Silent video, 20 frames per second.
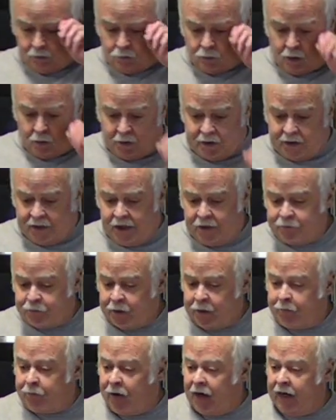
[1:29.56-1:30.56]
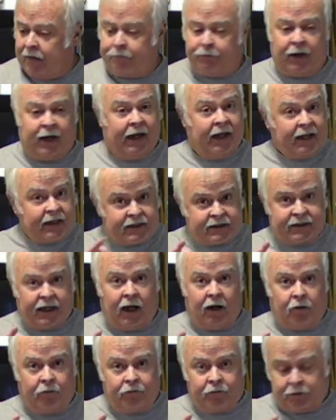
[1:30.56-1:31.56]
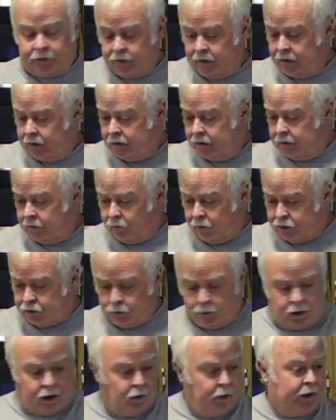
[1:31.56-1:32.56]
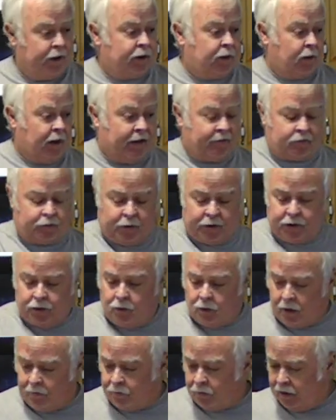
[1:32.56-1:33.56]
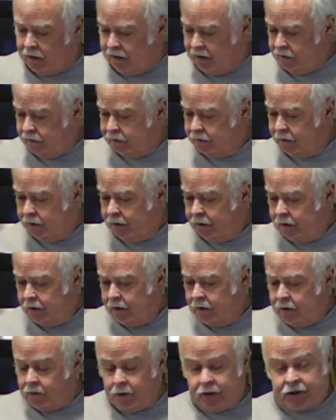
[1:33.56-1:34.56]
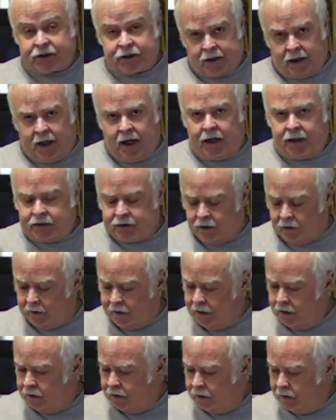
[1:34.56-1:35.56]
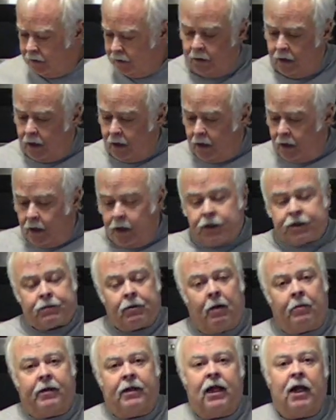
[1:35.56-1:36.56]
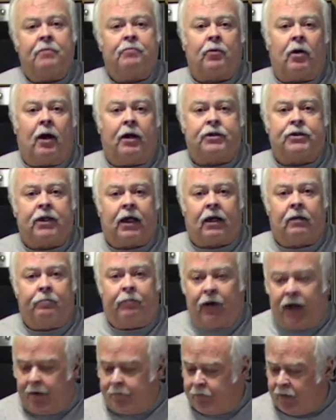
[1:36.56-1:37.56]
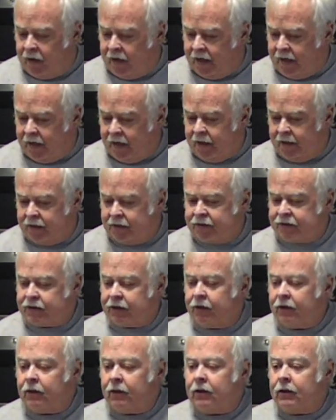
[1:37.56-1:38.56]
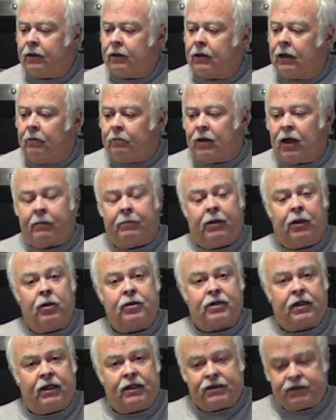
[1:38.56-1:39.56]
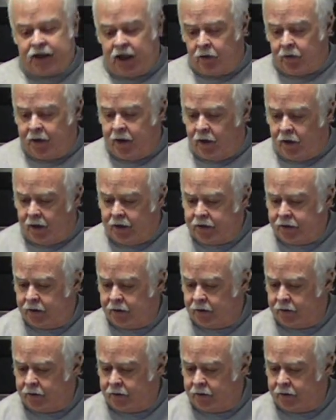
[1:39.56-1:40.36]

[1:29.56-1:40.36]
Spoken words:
What we need for the pot pie itself, which we'll go into after we do our broth, or stock, sorry. So what we need for our chicken pot pie is, I'm going to be using a celery heart.